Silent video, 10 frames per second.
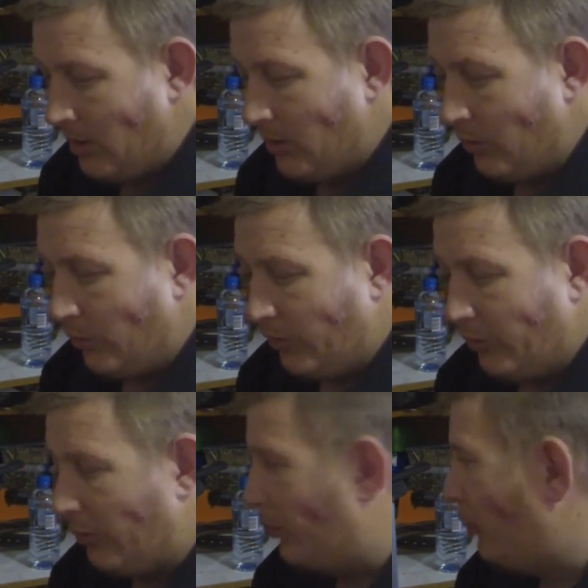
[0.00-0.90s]
which
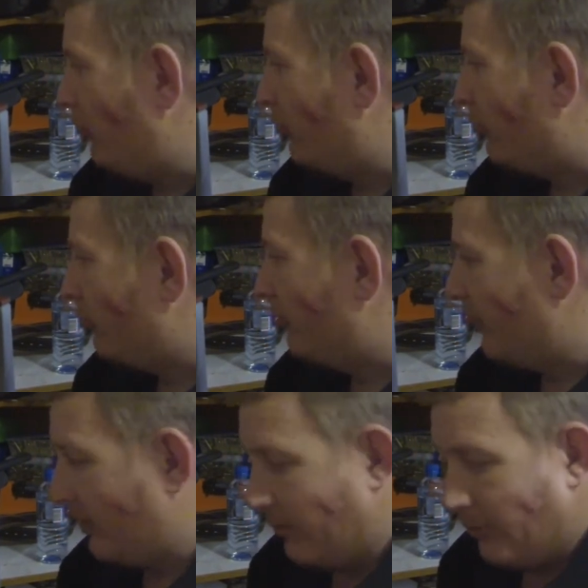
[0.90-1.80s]
will pull the screws
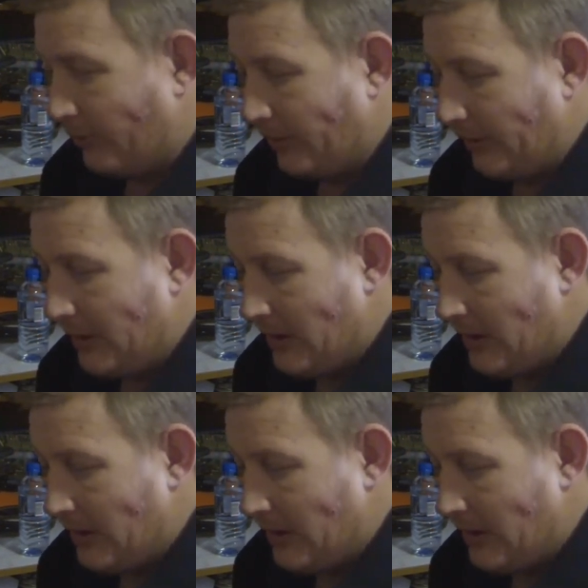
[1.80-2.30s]
out completely